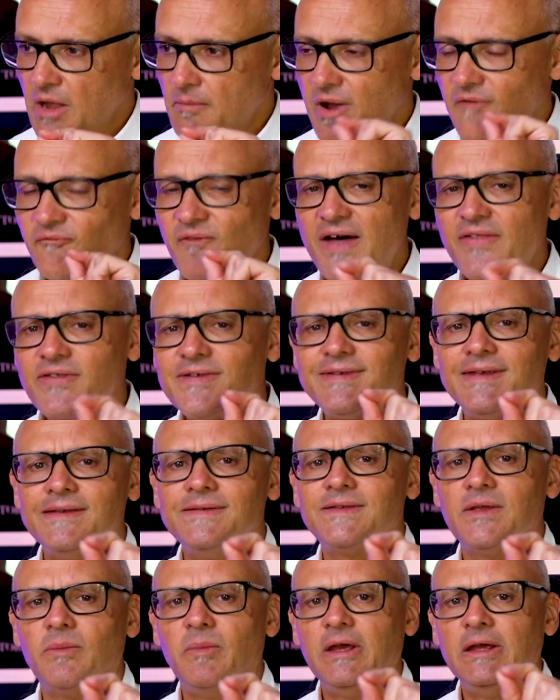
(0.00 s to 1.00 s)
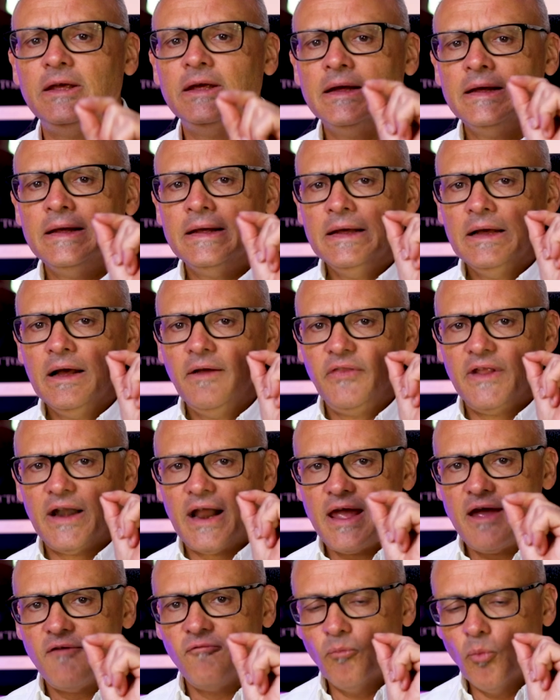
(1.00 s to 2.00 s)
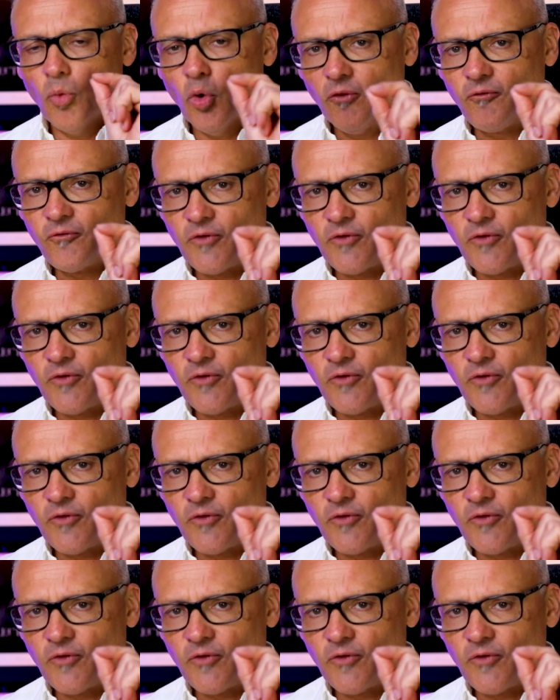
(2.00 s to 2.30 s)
my father says to me that I have more